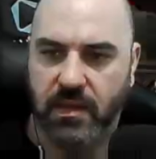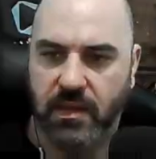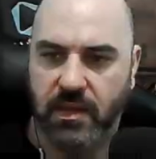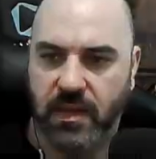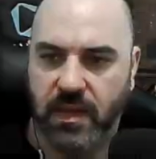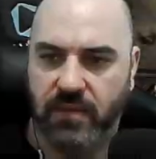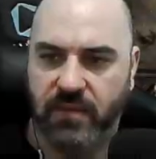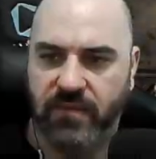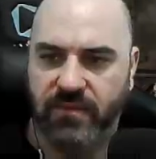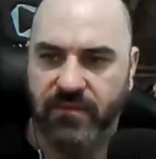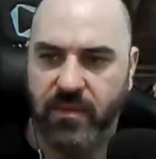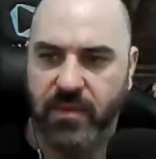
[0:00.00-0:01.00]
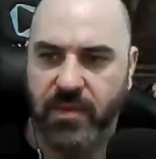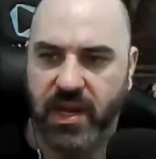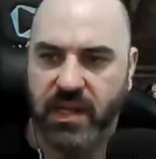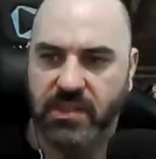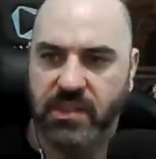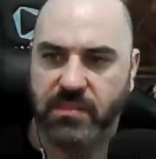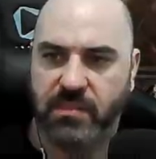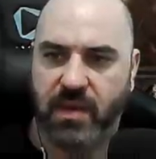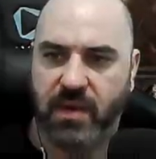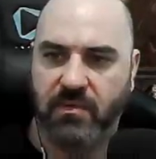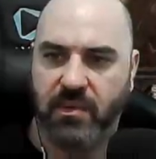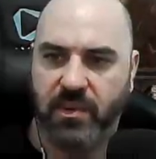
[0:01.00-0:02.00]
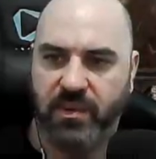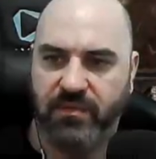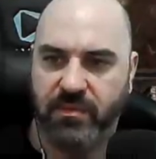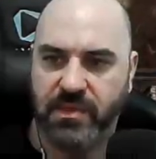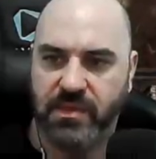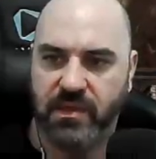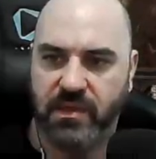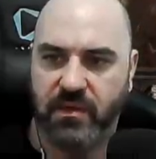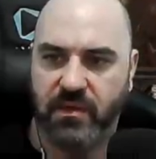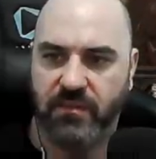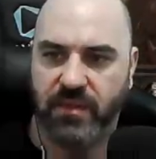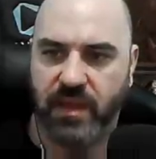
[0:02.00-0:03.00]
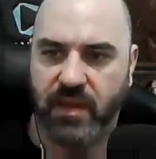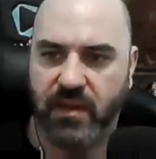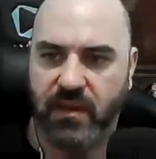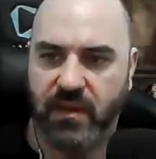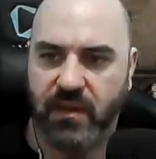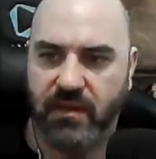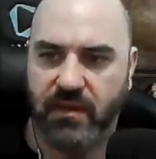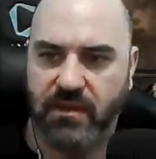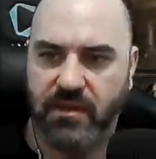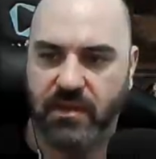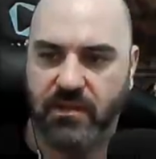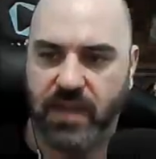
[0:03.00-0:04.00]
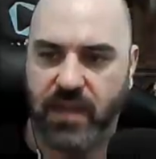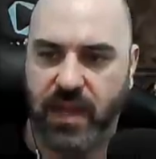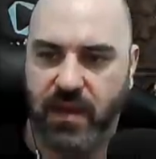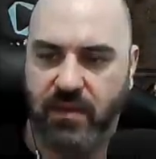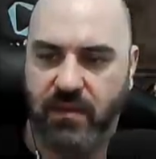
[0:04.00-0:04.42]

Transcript: kind of a Fibonacci spiral away from the center of the area here. So you go down and